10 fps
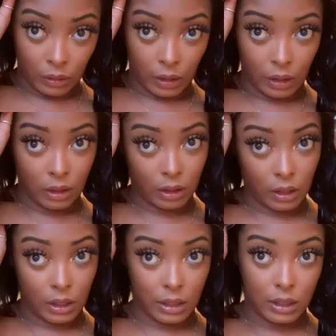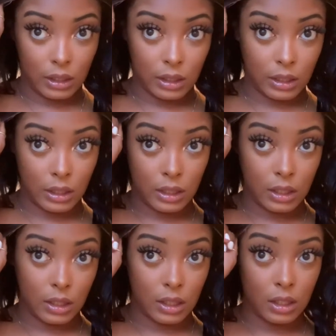Take that
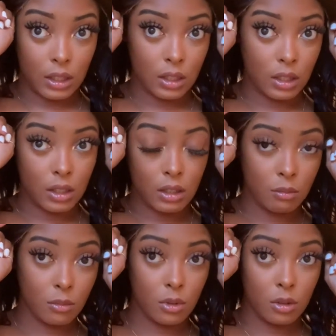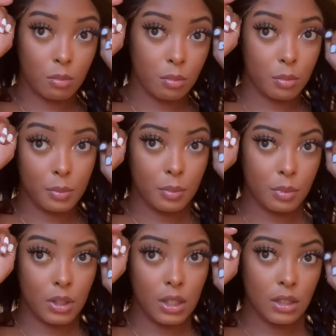and I'm gonna
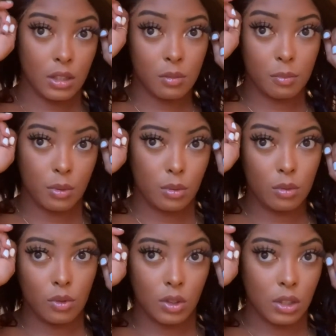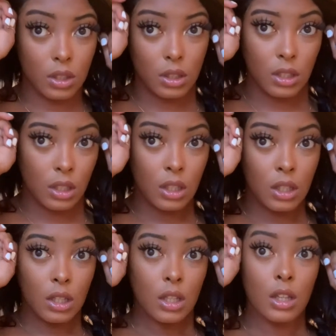kind of pull it
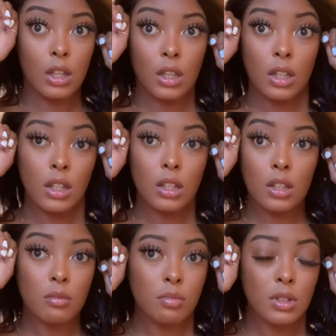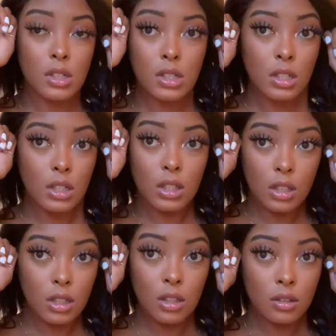and push it in
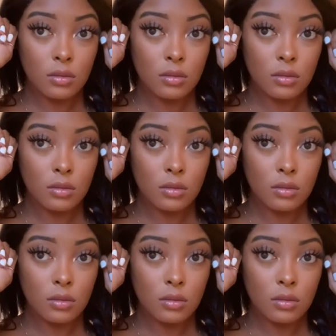there.